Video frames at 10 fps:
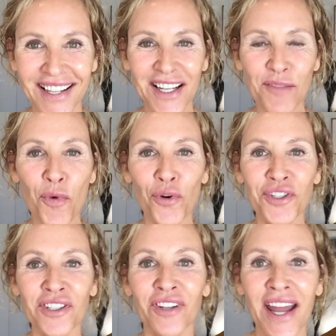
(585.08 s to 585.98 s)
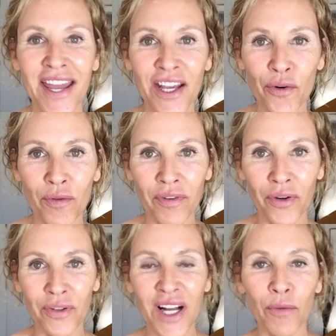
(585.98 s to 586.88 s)
an emotional hangover
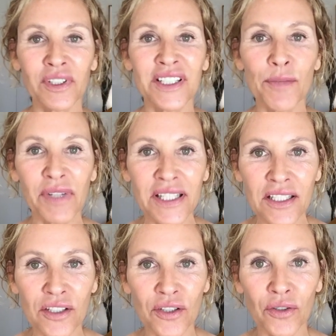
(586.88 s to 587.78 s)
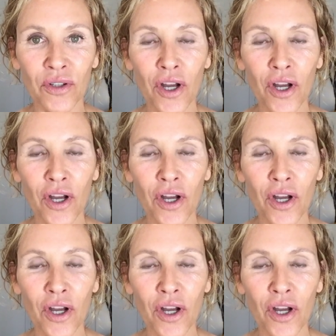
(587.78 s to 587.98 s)
that will deplete you,